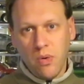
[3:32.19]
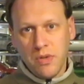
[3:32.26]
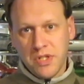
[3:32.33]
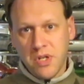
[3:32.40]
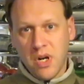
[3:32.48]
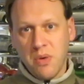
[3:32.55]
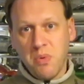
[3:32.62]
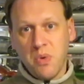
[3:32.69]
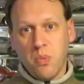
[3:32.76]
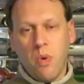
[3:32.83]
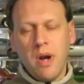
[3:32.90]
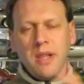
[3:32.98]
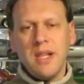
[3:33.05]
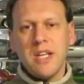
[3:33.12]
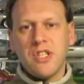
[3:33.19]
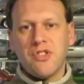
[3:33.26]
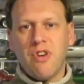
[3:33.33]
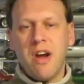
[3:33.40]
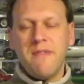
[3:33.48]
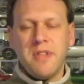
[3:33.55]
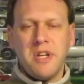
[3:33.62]
started with one less
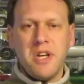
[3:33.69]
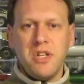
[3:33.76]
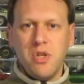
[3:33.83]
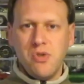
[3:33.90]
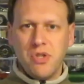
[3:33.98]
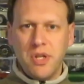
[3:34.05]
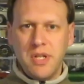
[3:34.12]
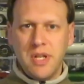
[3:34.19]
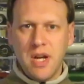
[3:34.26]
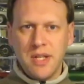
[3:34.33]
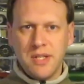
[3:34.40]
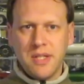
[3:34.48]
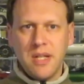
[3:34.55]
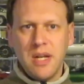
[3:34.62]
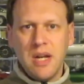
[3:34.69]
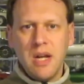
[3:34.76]
drive than it usually does.